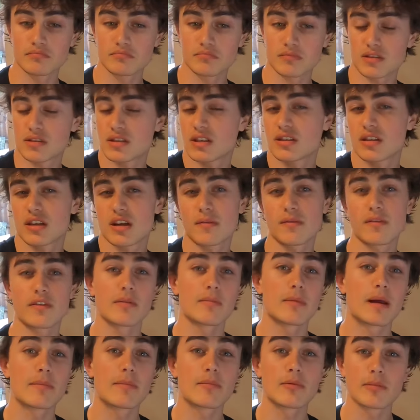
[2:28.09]
It's just not a very
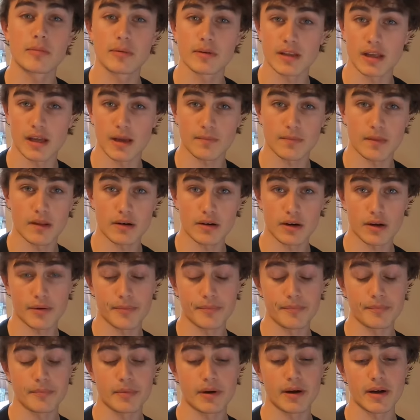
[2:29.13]
memorable day. I don't know,
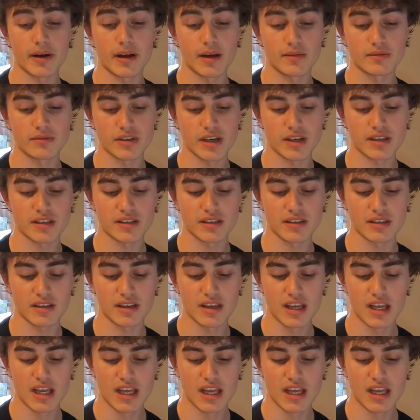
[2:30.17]
but I've tried to